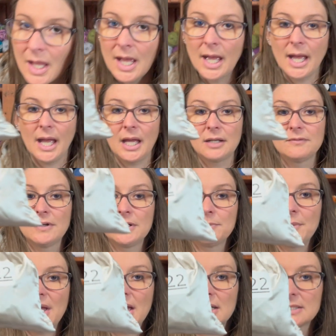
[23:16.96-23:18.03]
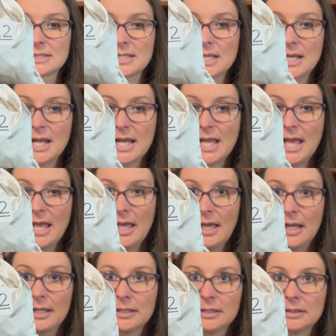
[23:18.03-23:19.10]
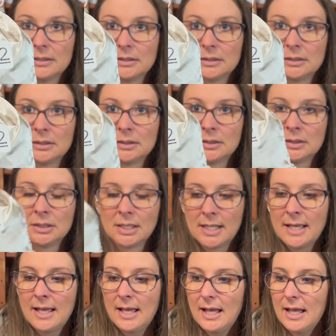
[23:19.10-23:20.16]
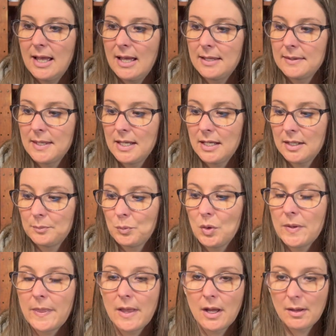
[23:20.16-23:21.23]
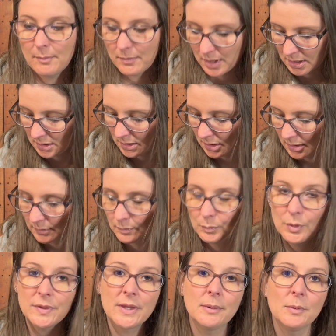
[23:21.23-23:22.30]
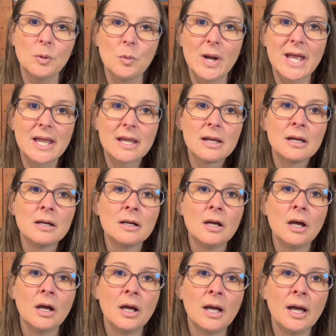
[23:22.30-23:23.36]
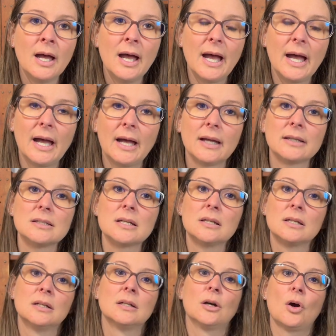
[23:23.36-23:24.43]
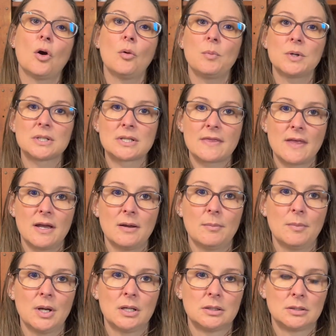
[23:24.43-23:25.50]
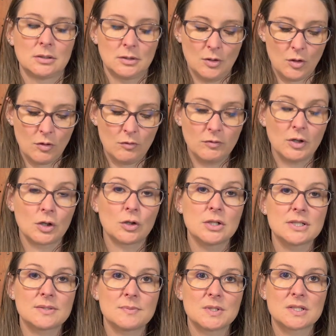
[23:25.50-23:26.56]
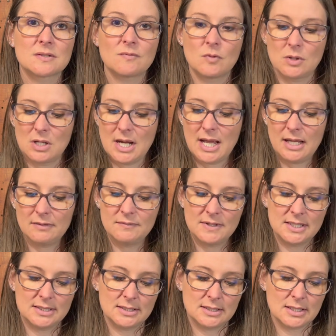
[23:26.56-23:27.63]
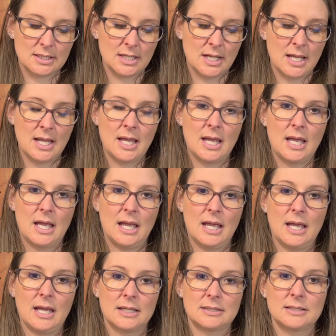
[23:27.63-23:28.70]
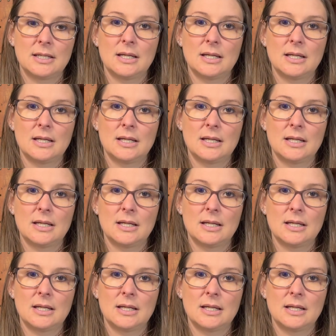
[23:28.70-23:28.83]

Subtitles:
advent bags that I had, and then put them away and opened them over Christmas for Advent. And